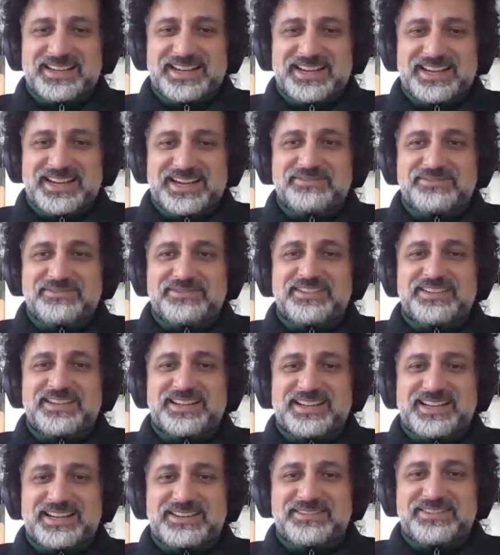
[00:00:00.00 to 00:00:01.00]
Have
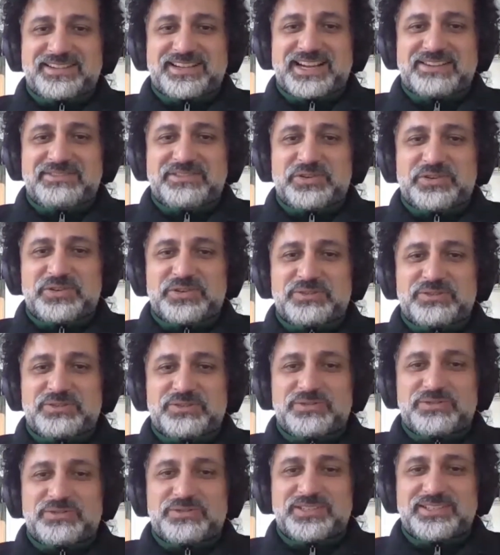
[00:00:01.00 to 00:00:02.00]
a
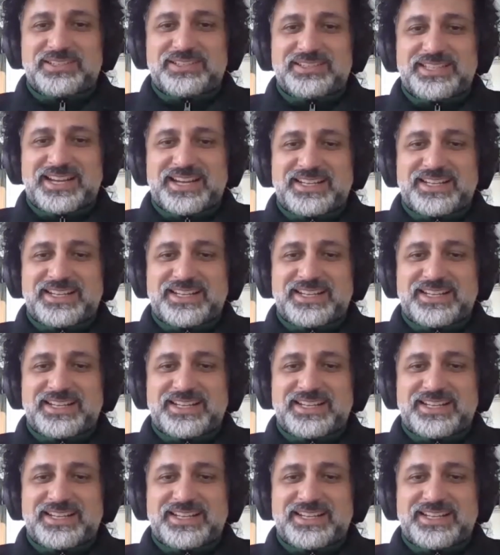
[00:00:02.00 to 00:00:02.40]
wonderful day